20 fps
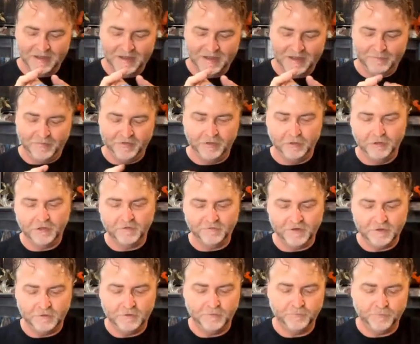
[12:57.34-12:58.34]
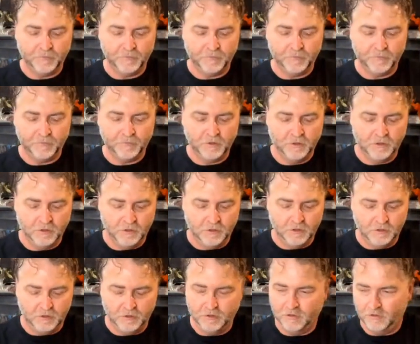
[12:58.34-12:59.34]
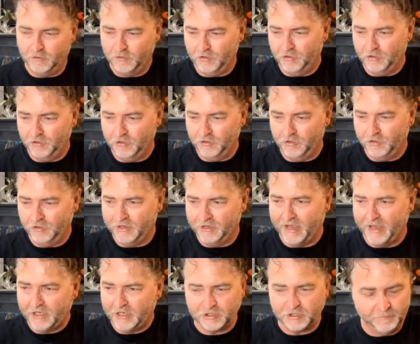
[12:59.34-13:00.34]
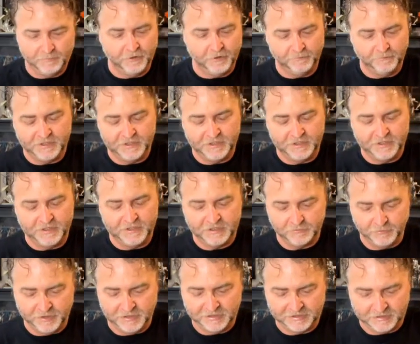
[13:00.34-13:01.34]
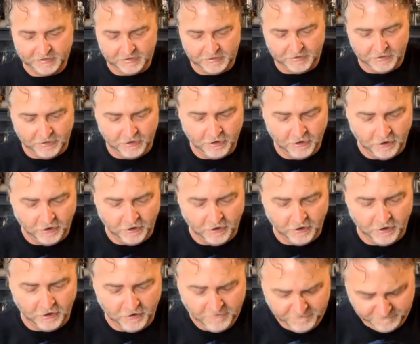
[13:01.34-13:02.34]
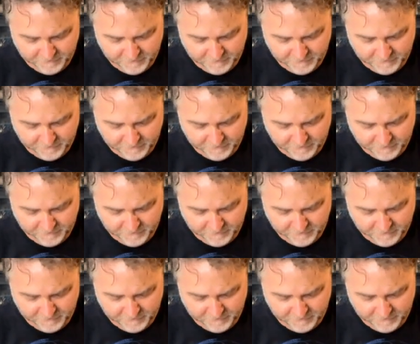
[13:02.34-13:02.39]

the look of it, you can actually pop these wings off,